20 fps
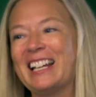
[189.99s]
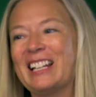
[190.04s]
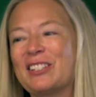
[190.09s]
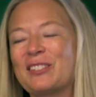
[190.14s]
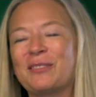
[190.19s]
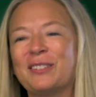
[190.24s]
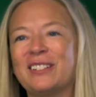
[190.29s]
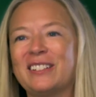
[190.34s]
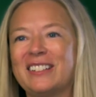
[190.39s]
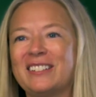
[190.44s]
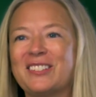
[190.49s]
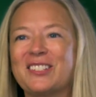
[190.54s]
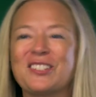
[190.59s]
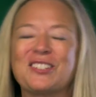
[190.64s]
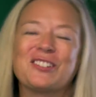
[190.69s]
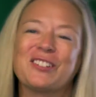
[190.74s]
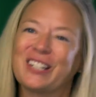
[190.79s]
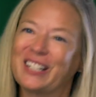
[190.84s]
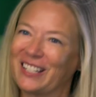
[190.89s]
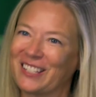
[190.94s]
That's what I was
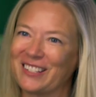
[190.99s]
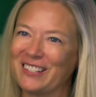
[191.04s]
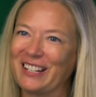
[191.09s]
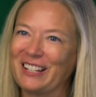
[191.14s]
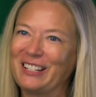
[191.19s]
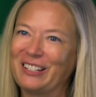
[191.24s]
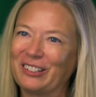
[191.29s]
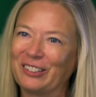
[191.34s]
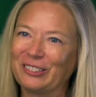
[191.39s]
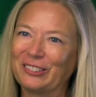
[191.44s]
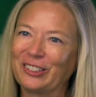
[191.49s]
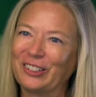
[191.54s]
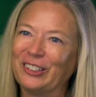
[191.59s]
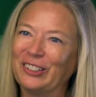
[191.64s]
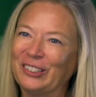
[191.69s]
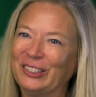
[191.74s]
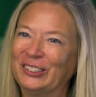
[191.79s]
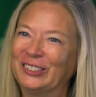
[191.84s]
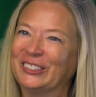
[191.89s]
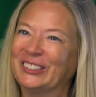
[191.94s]
doing as an eight-year-old
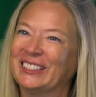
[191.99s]
girl.